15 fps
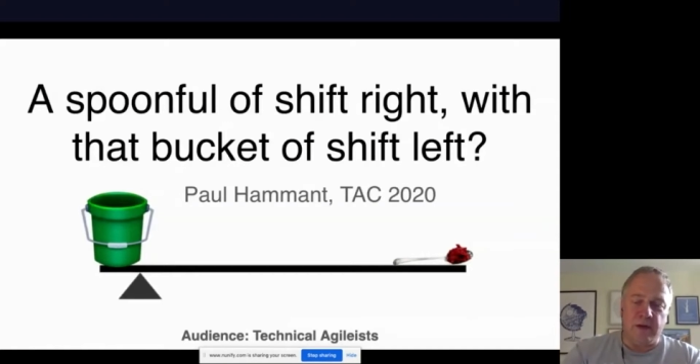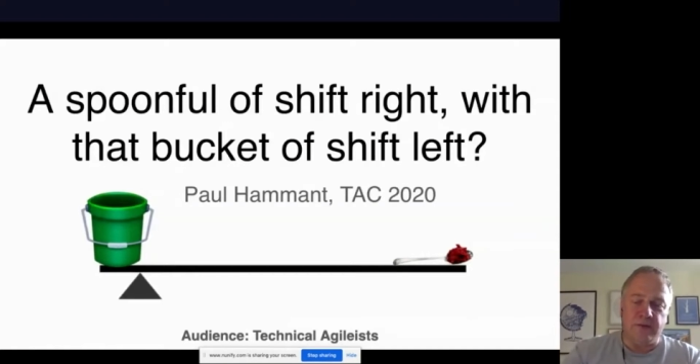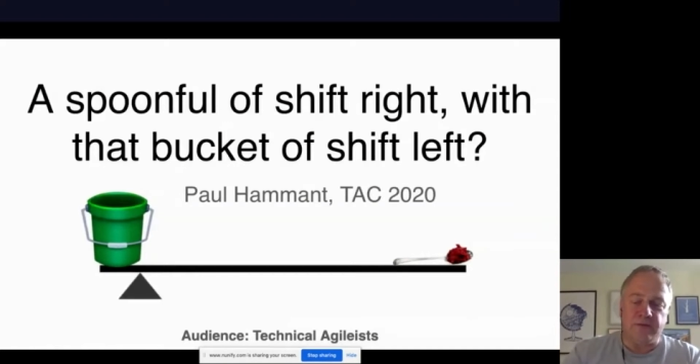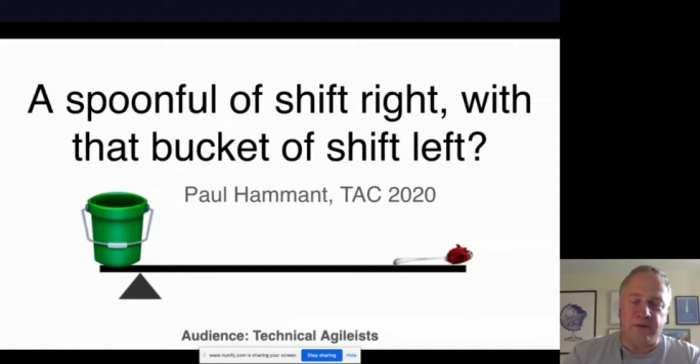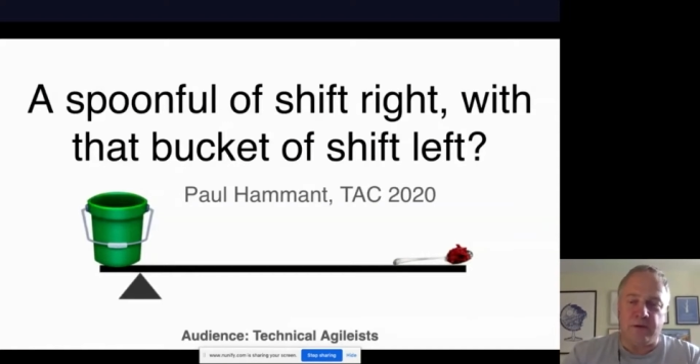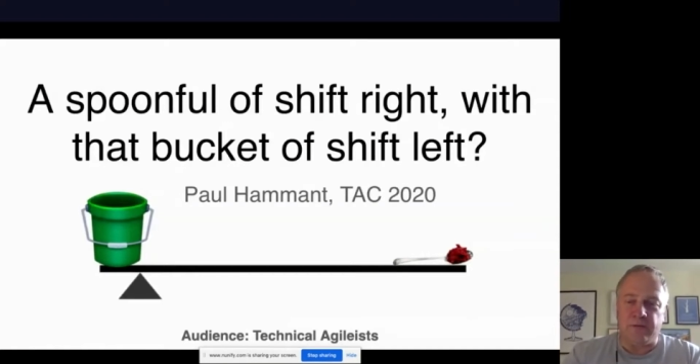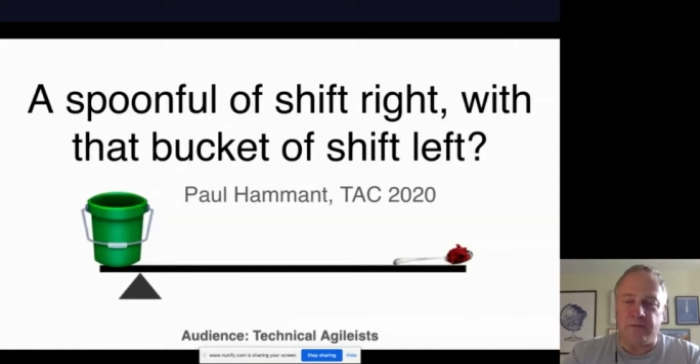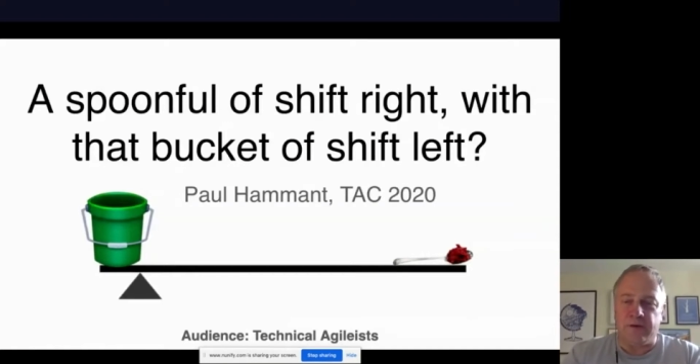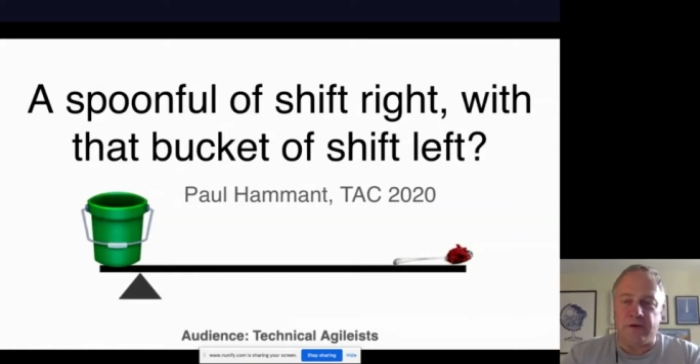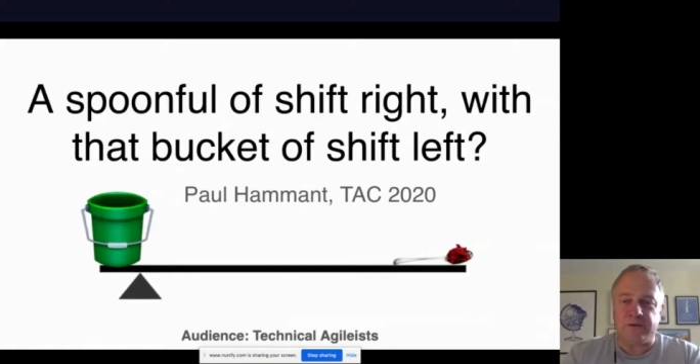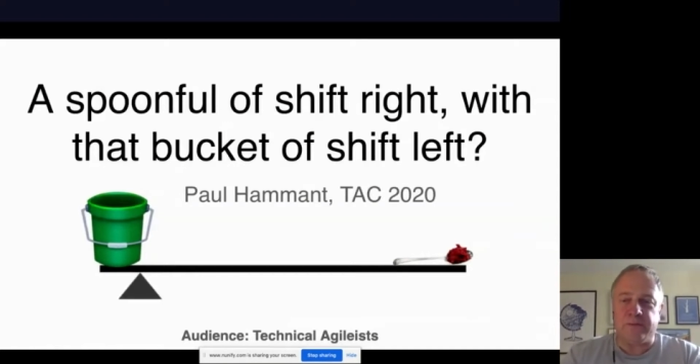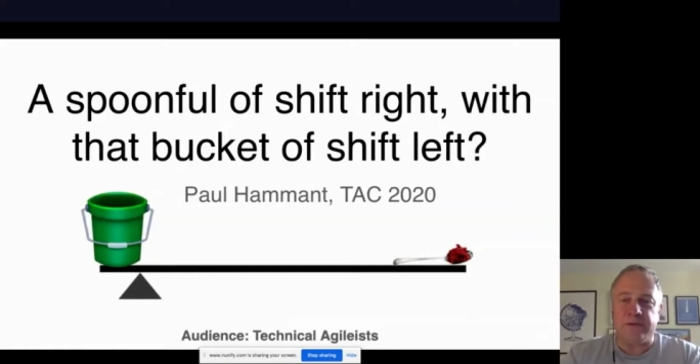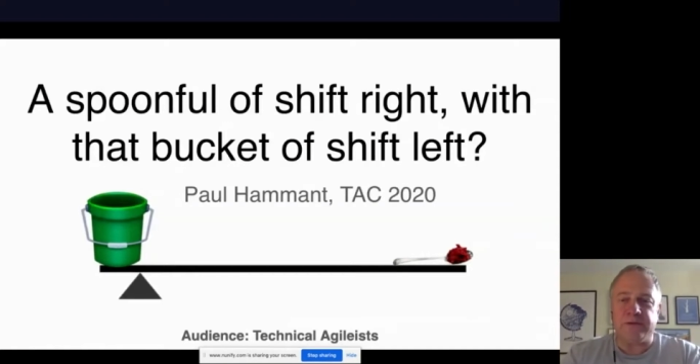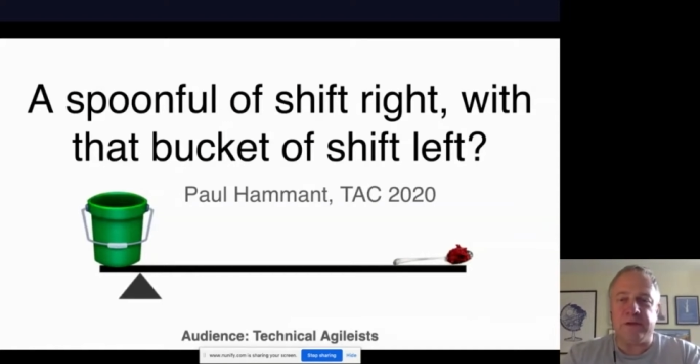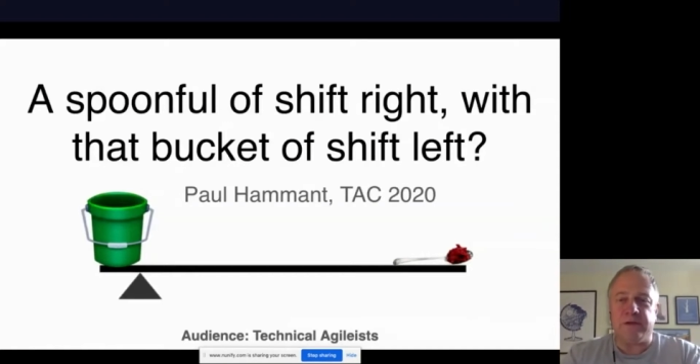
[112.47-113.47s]
skills and
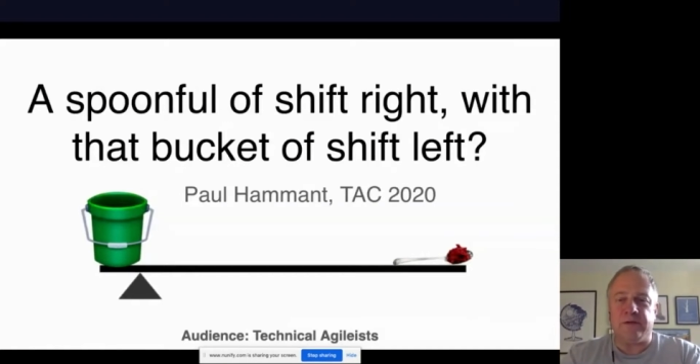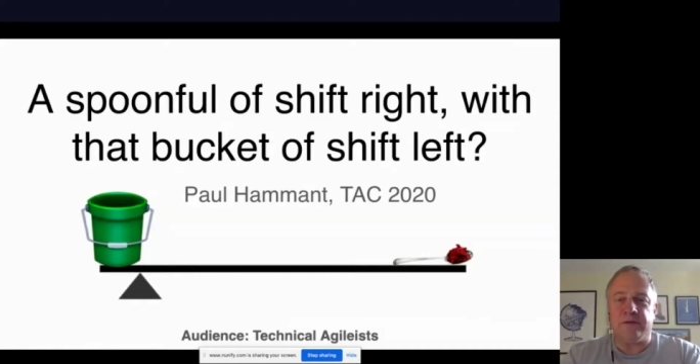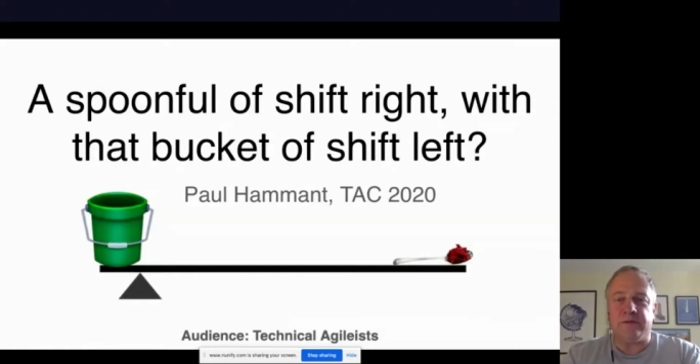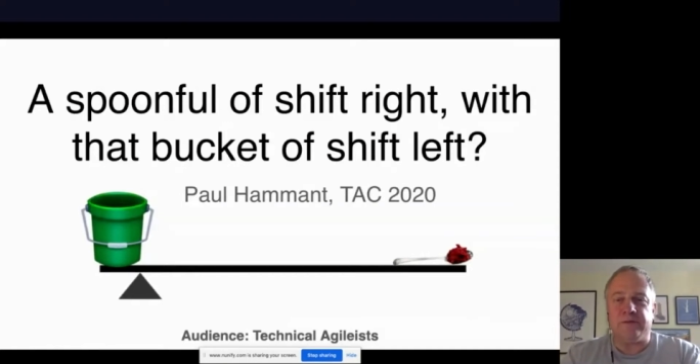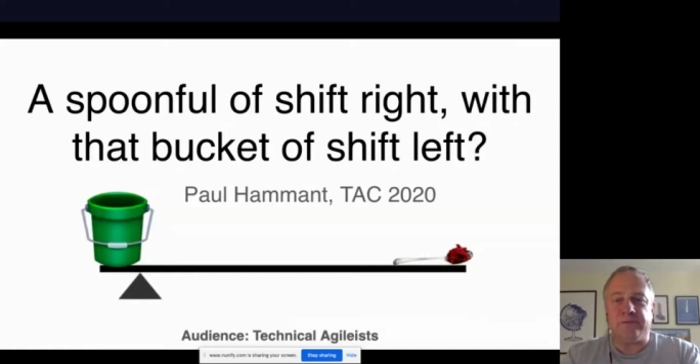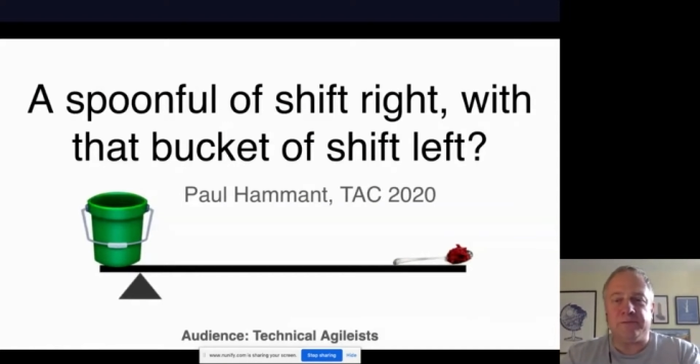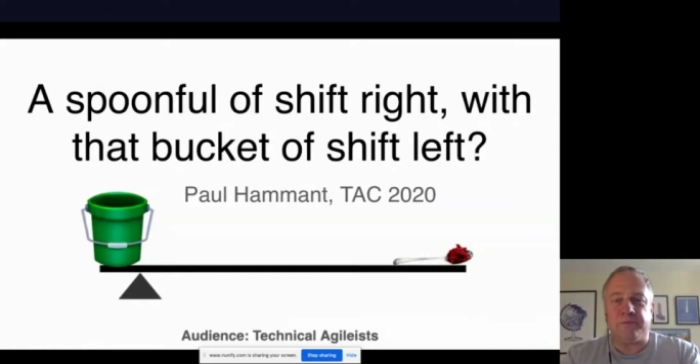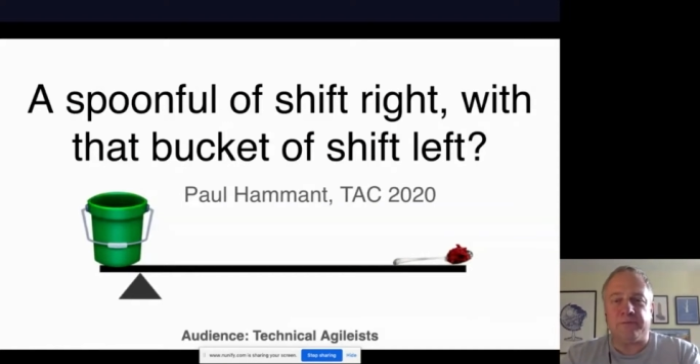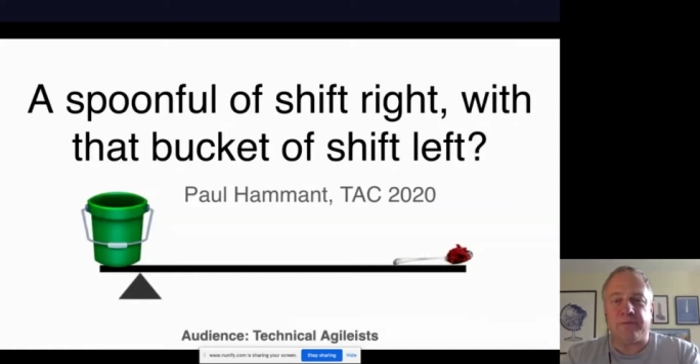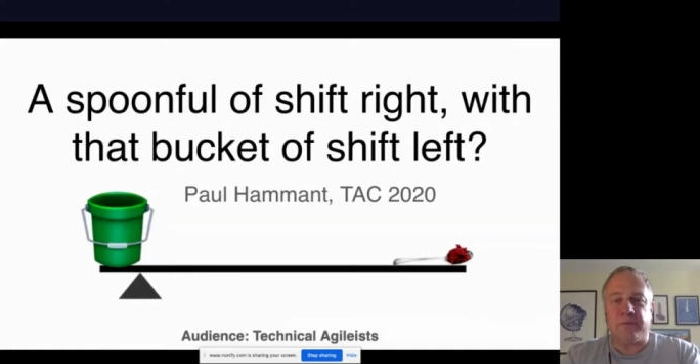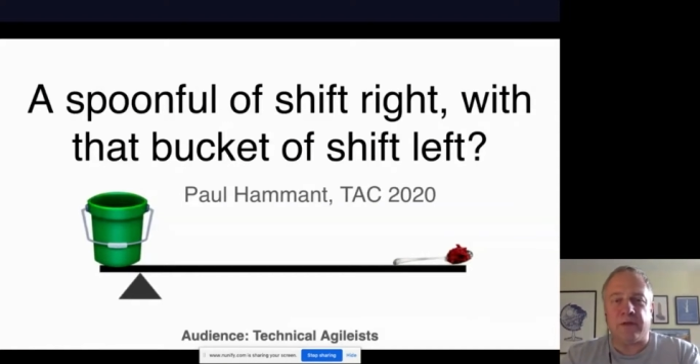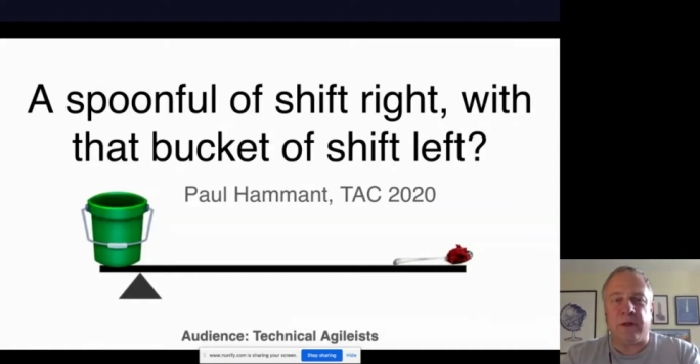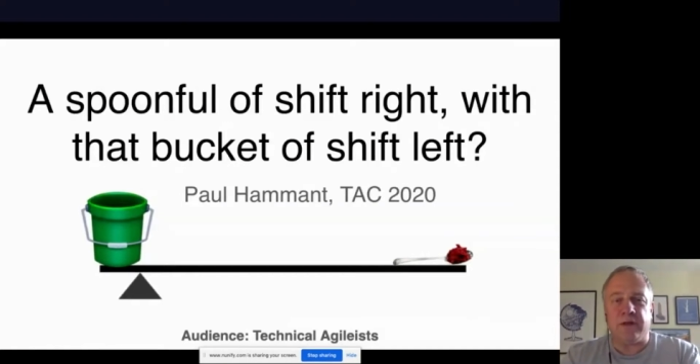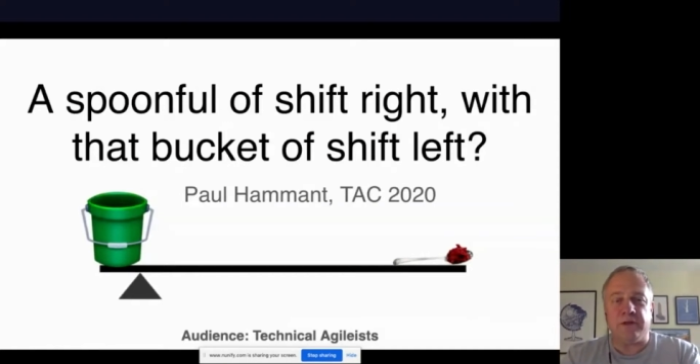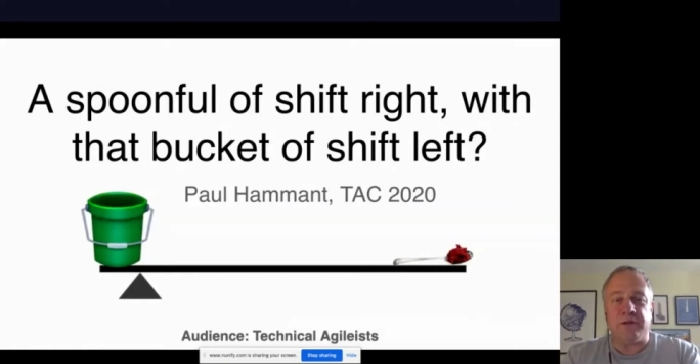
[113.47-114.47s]
expertise
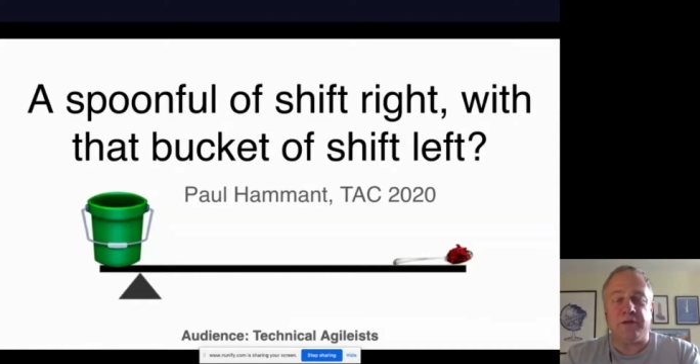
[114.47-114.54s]
and